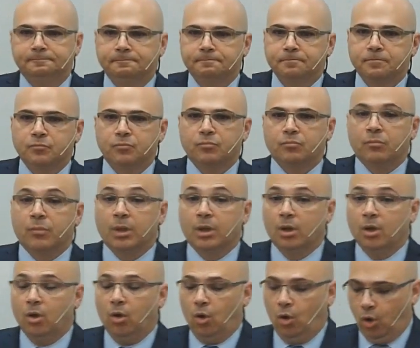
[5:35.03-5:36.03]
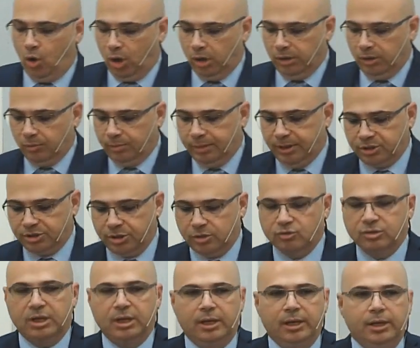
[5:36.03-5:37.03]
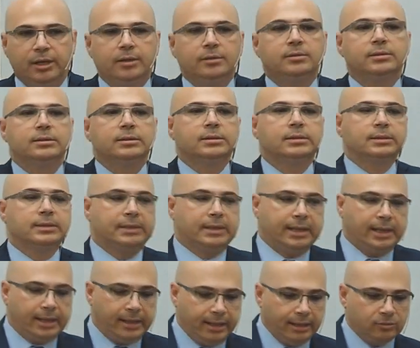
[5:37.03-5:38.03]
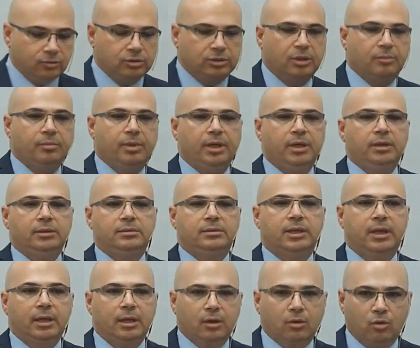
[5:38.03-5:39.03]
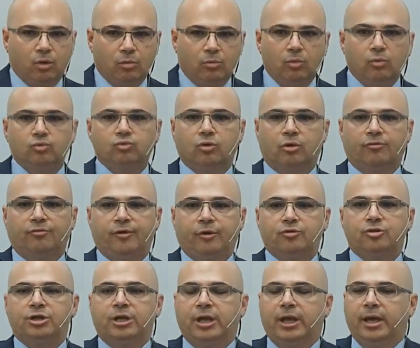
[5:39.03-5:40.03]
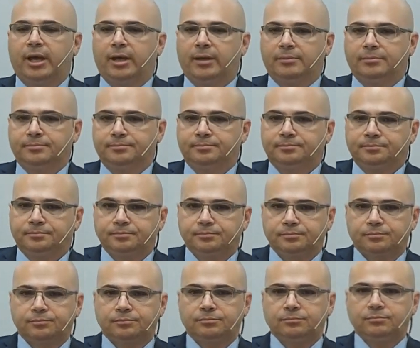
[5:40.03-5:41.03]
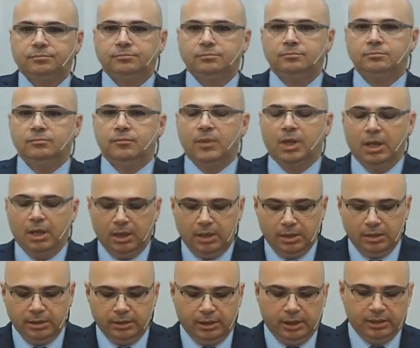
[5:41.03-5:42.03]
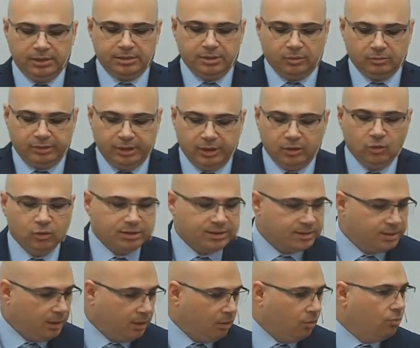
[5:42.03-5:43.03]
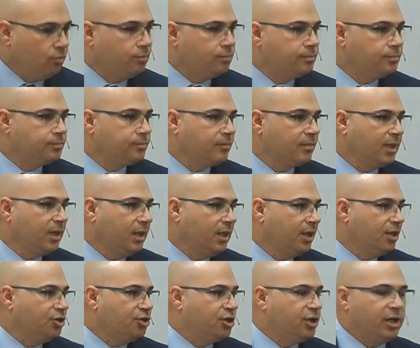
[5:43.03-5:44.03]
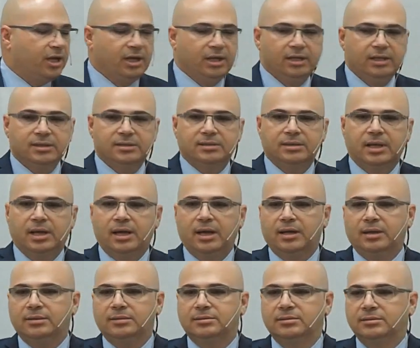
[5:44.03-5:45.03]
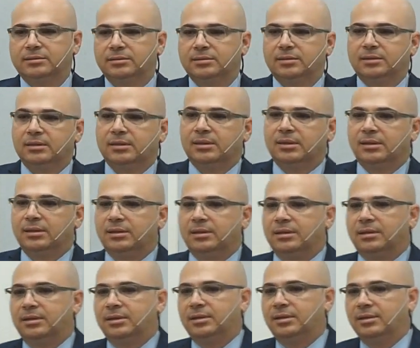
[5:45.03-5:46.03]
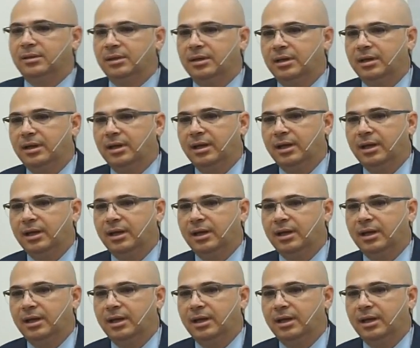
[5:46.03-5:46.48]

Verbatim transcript: those who are called the, called the enemies of Jerusalem, they look to Jerusalem as because they want to have Jerusalem as a trophy, a war trophy. They don't have any idea that